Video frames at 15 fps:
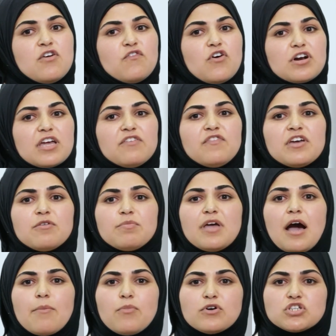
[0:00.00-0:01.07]
for giving me
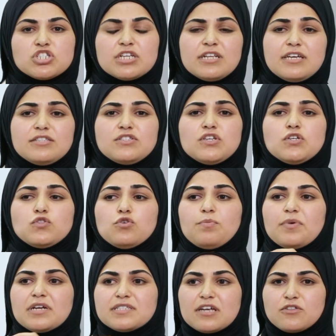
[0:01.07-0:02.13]
opportunity to
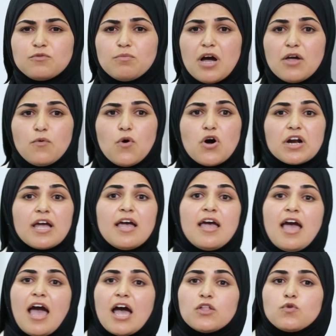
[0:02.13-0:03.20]
present my work
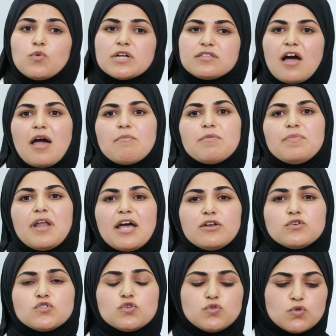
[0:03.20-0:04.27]
and what I'm
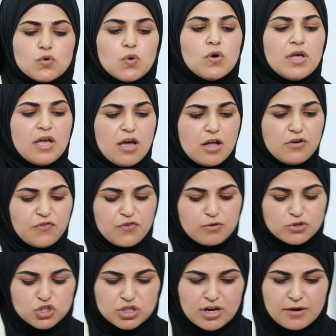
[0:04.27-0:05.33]
planning to do in
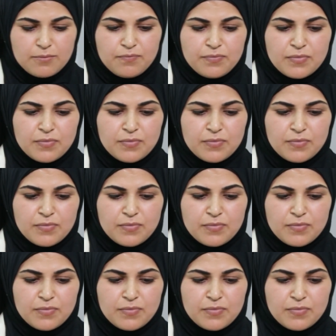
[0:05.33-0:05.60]
future.